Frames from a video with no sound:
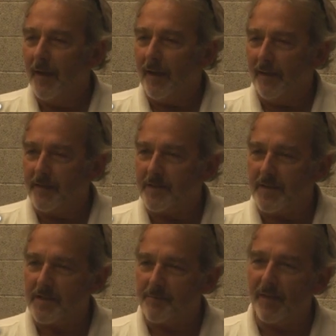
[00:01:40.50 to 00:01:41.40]
and to see
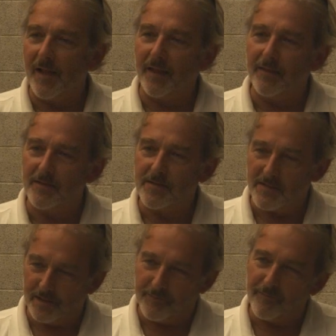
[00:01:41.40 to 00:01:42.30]
something like this is
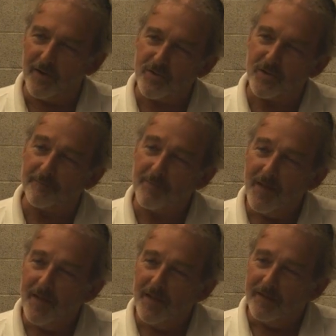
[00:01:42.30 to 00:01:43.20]
a little refreshing.
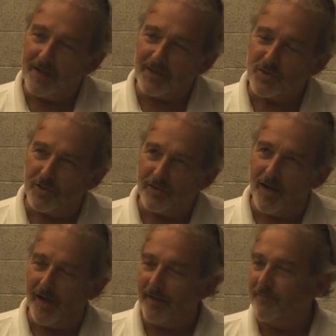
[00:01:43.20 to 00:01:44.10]
Not sure
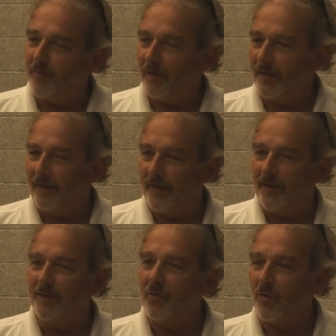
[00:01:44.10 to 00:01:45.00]
I
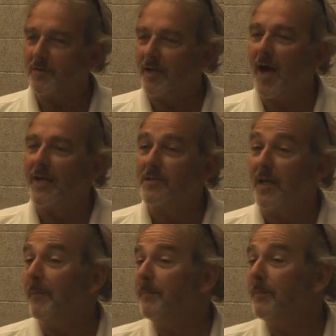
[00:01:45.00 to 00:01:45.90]
fully endorse the
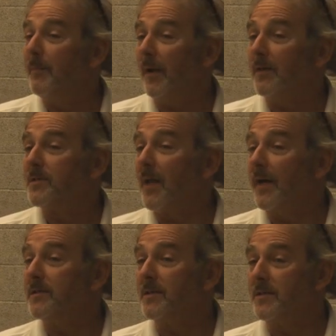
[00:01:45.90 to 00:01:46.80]
concept, but it's
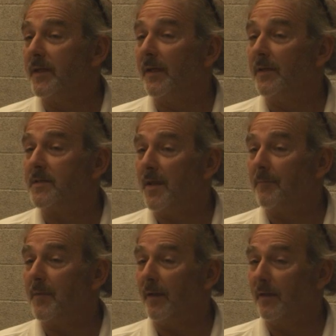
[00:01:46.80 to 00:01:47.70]
nice to see
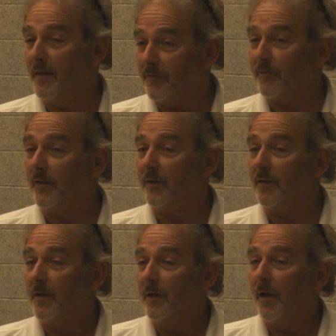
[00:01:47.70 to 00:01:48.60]
something different,
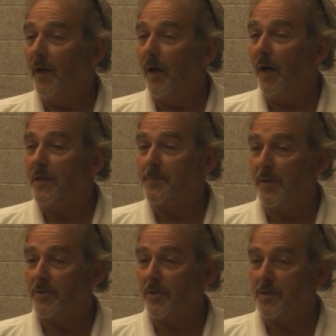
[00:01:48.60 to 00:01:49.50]

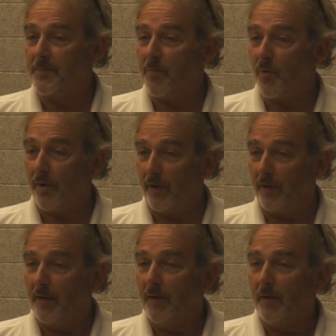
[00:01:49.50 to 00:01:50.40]
especially
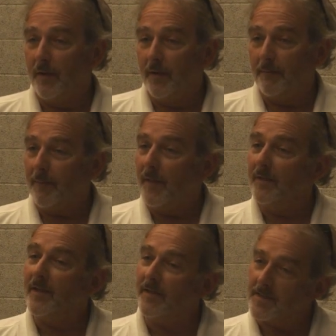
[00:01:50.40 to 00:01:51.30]
supporting
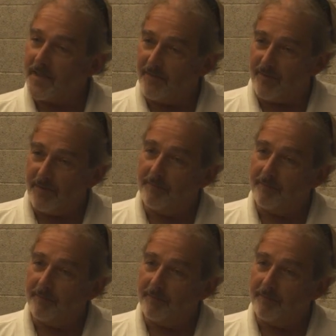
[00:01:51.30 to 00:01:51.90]
attendant safety.